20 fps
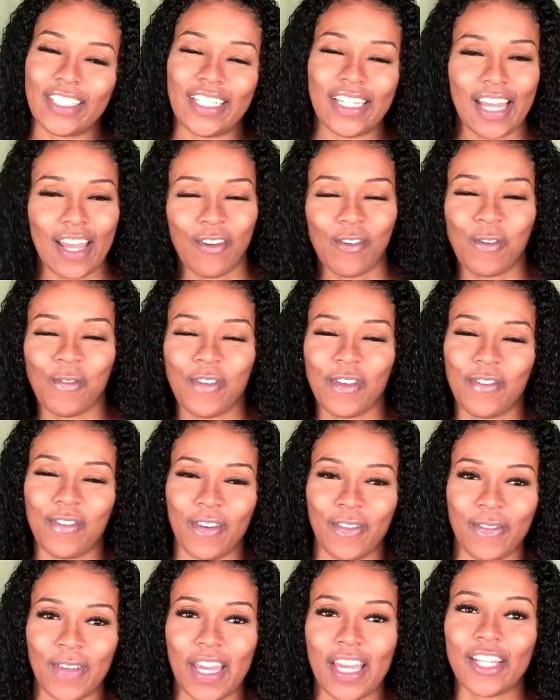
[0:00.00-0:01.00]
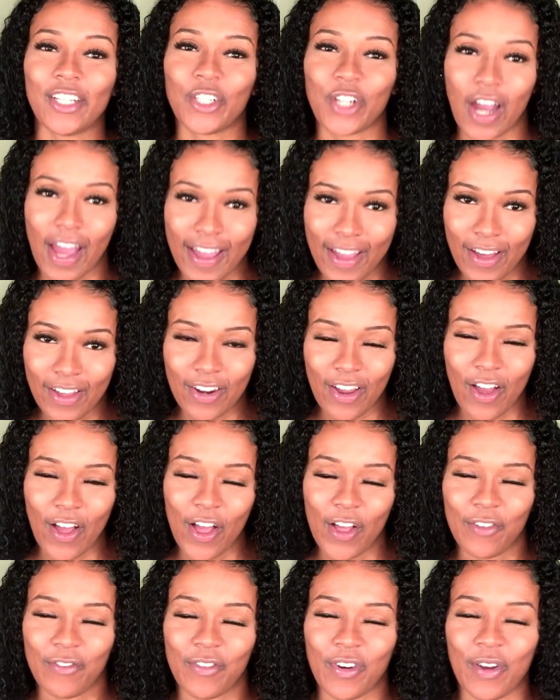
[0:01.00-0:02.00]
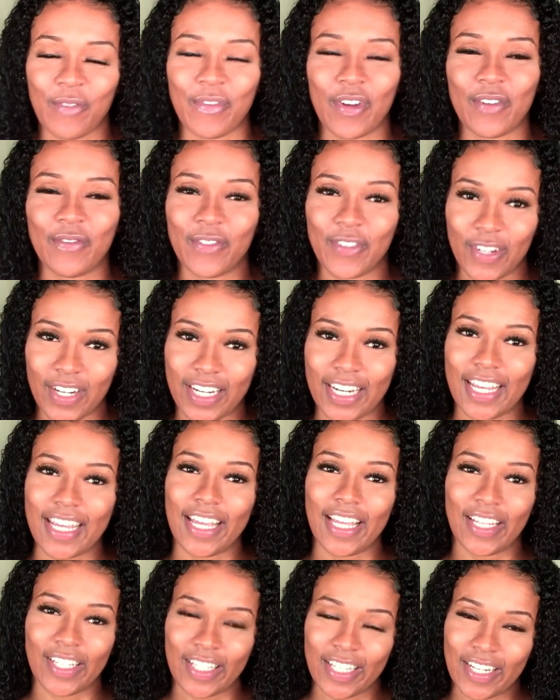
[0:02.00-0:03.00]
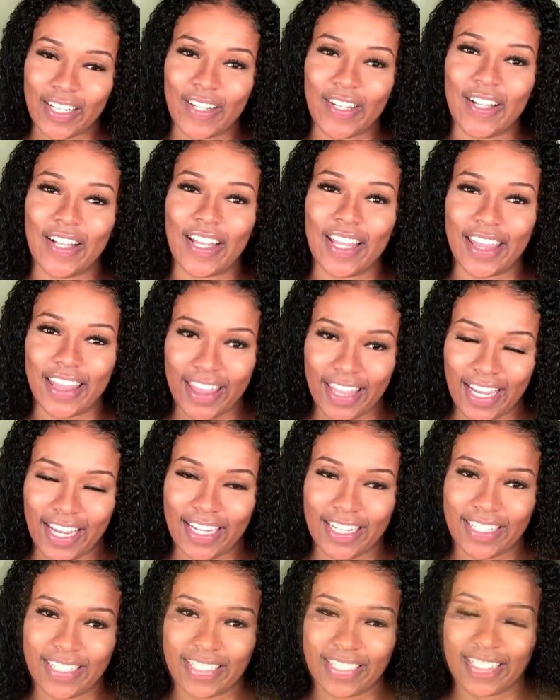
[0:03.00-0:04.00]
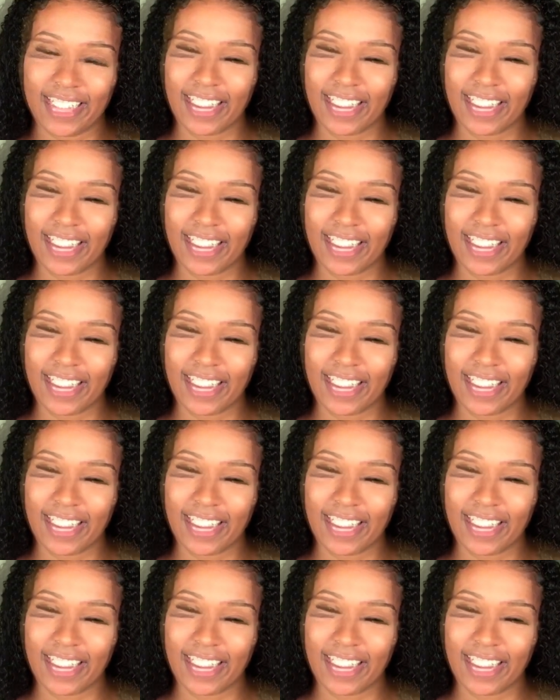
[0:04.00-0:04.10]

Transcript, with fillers: Today we'll be filming a try-on haul from Pretty Little Thing.